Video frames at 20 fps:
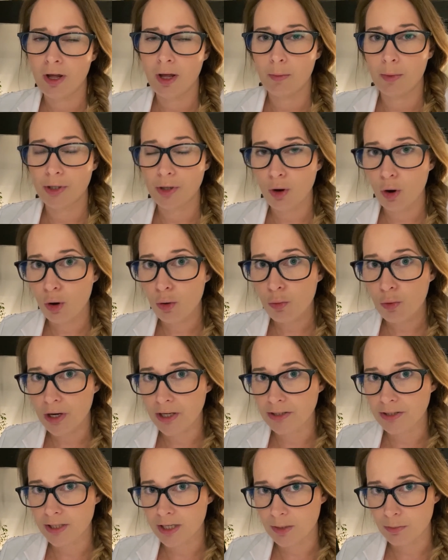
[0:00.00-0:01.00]
But
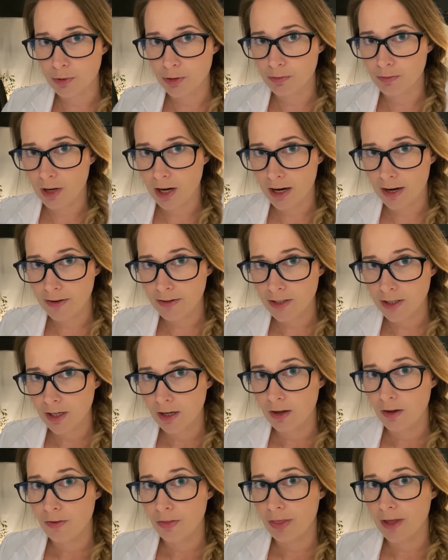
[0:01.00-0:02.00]
always keep in mind
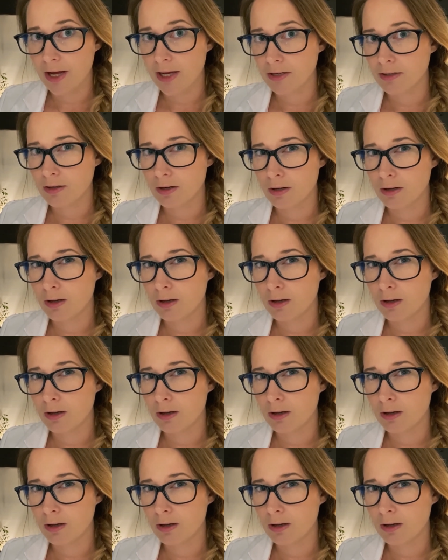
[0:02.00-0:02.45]
that